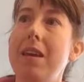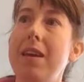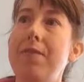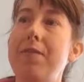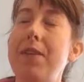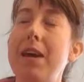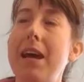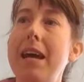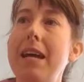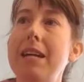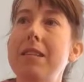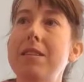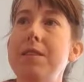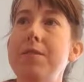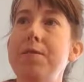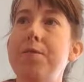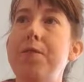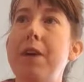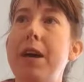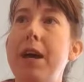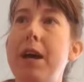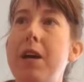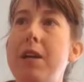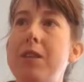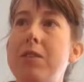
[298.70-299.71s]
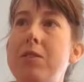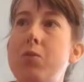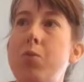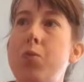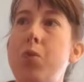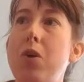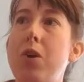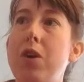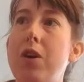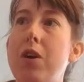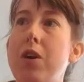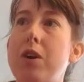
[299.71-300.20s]
If the Acidfast
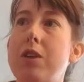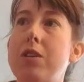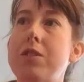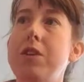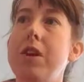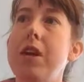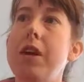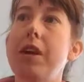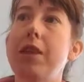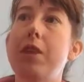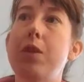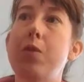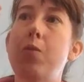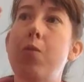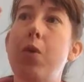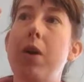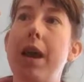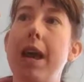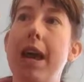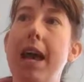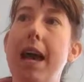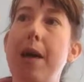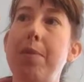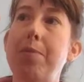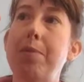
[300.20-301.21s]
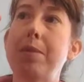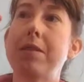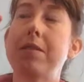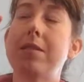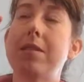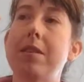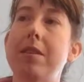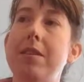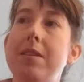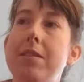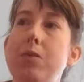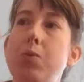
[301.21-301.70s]
worked, then what
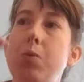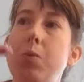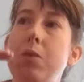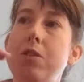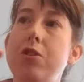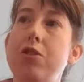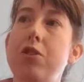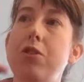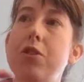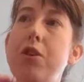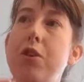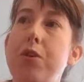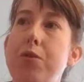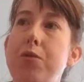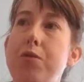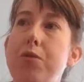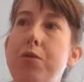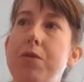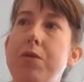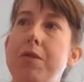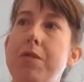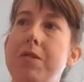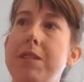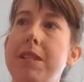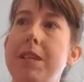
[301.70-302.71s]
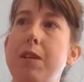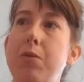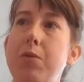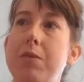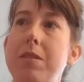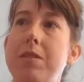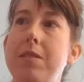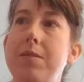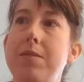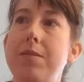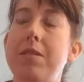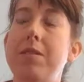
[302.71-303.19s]
happens is once you go through the
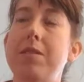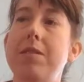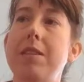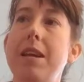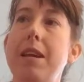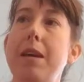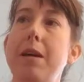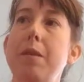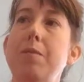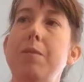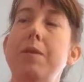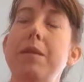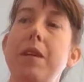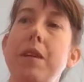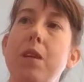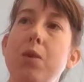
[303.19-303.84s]
sequence of steps,